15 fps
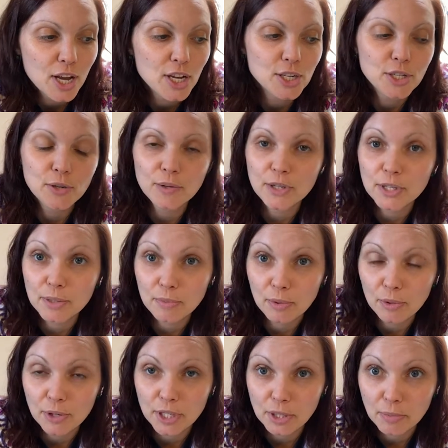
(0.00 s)
to
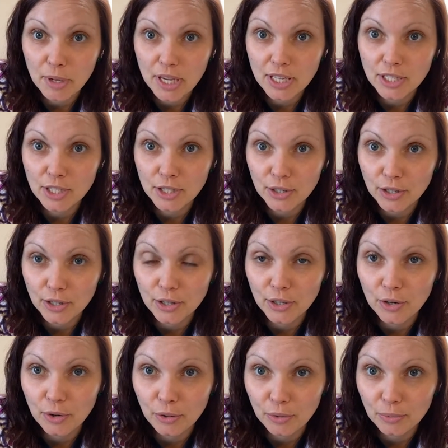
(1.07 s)
explore space during the
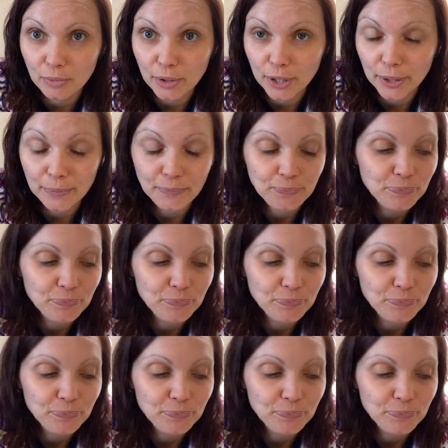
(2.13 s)
Cold War.